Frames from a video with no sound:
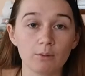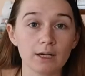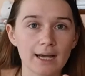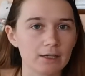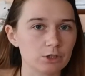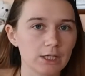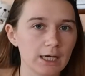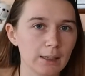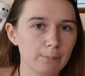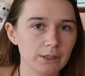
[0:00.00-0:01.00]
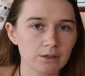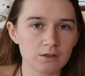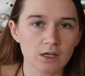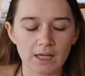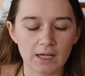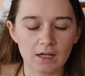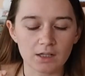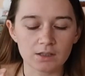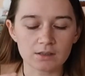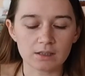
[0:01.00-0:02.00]
it actually happened.
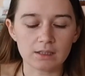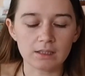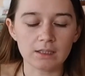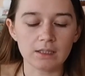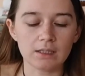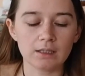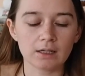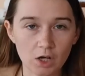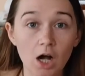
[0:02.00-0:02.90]
And he